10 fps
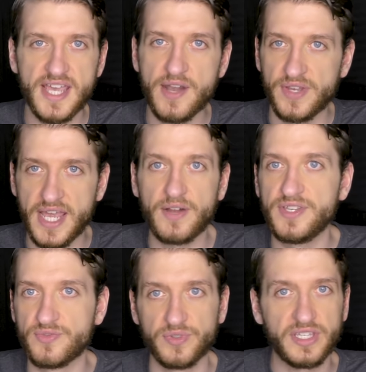now. And now
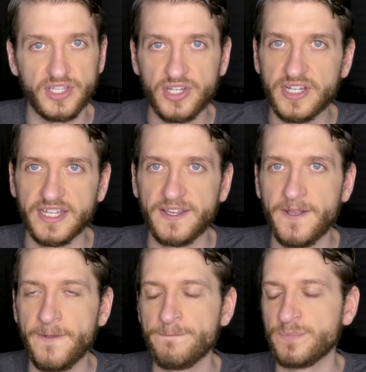he's really good,
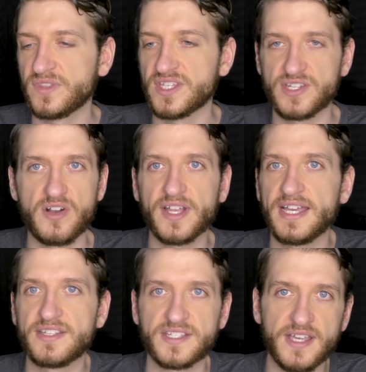does all
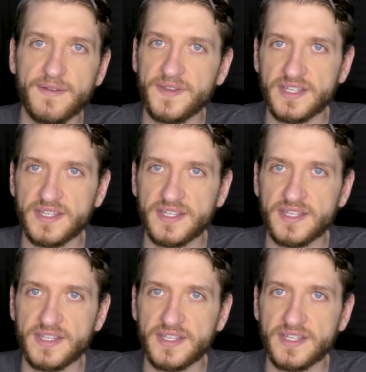kinds of stuff.